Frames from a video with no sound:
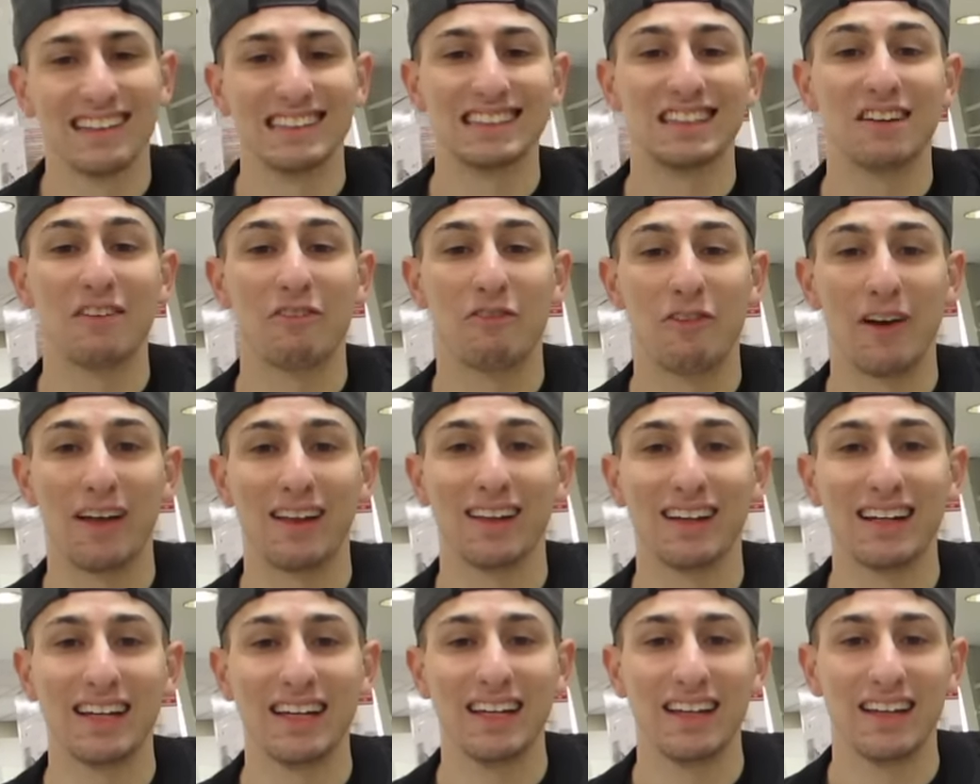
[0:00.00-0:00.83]
This is a
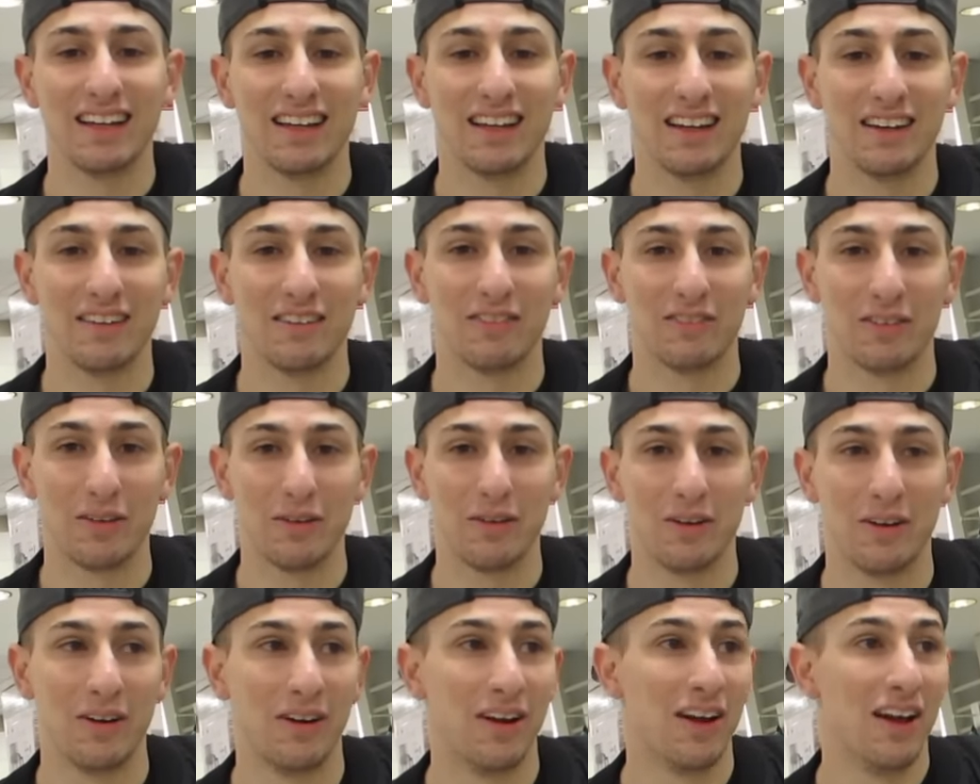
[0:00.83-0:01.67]
felony
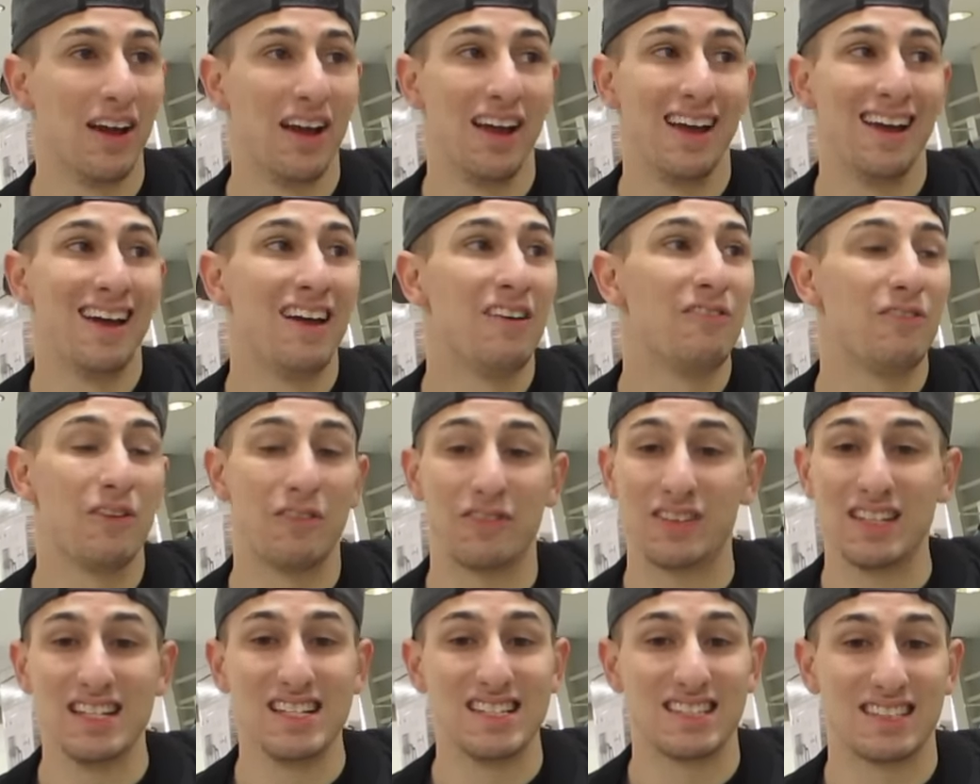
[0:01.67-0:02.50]
for
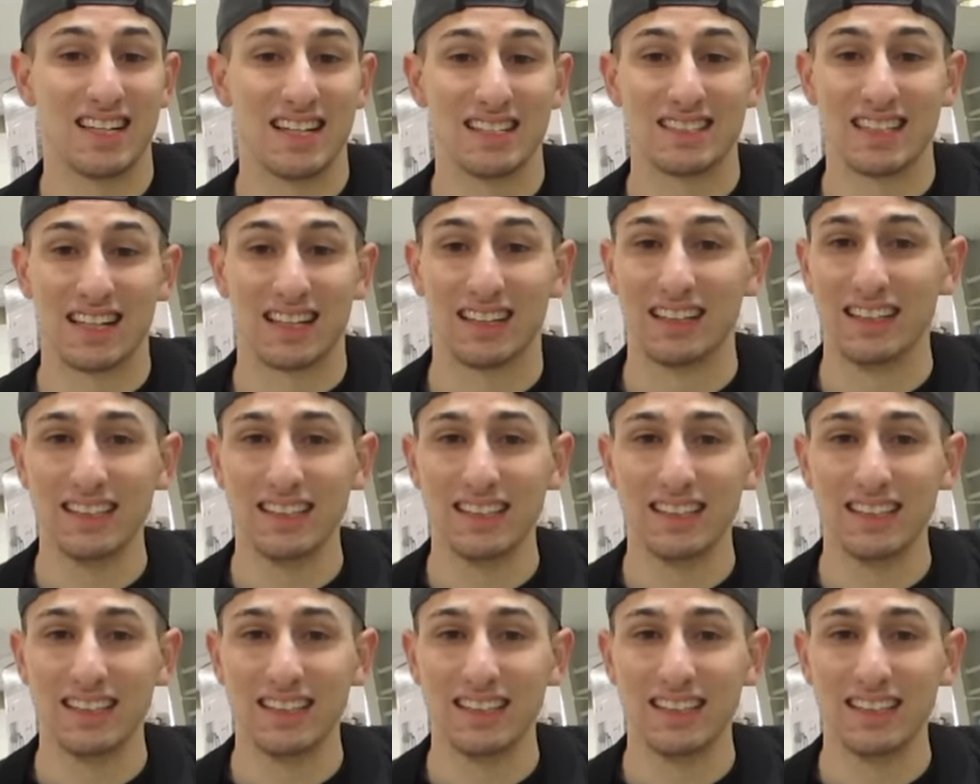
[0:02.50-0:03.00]
15 states at